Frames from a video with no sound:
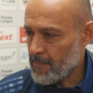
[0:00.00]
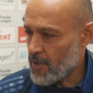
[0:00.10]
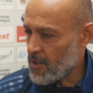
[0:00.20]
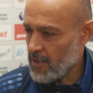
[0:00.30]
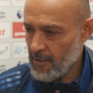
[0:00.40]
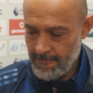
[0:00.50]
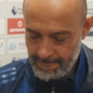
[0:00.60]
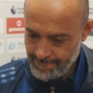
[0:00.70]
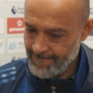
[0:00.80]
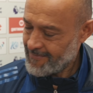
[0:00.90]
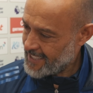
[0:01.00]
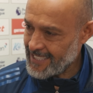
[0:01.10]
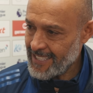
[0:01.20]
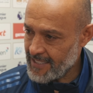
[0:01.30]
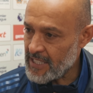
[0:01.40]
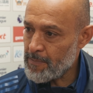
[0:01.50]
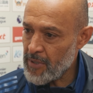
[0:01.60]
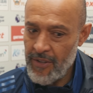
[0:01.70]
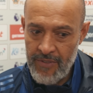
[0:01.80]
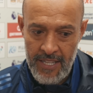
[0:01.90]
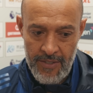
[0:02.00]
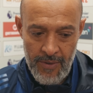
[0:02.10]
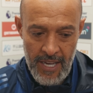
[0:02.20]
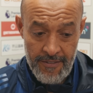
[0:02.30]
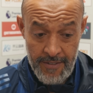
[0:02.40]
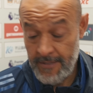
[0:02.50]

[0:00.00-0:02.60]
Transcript: the ball. This is the spirit that we have.